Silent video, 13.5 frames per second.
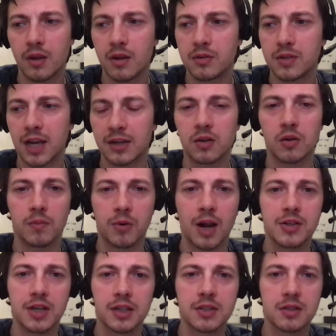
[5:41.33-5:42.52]
technical
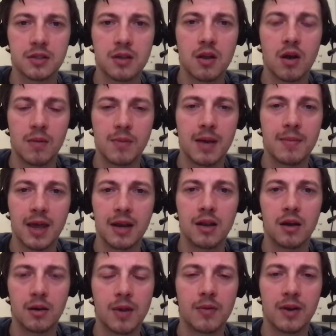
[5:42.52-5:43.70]
project on
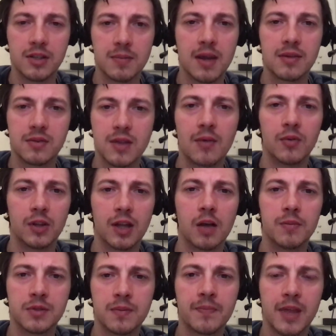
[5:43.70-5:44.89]
my resume. That really
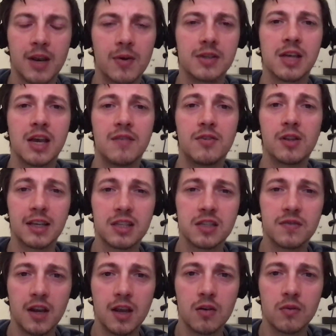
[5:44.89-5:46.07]
helps. Anyways, if you like this
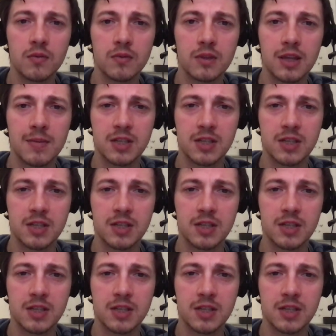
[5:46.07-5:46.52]
video, give me a